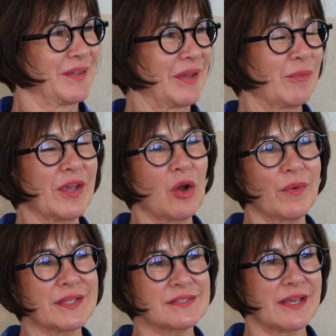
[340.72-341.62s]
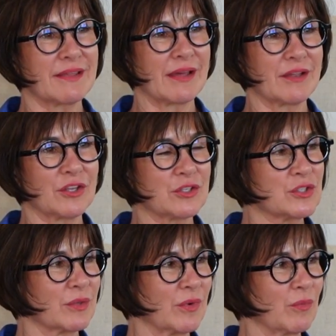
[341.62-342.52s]
Yeah, we always say that
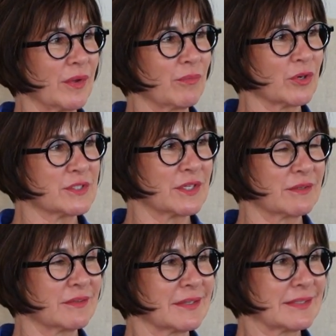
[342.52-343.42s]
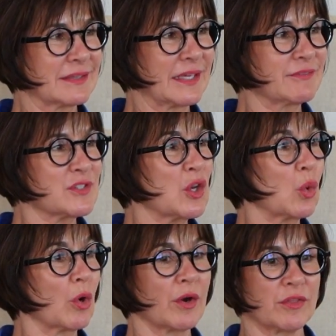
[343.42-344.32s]
usually when one person leaves the
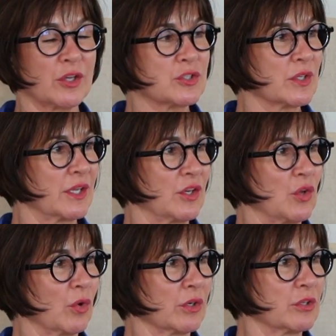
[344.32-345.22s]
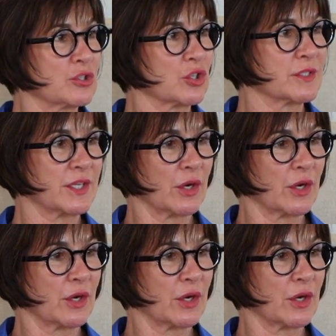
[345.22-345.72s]
north, usually New York, New Jersey,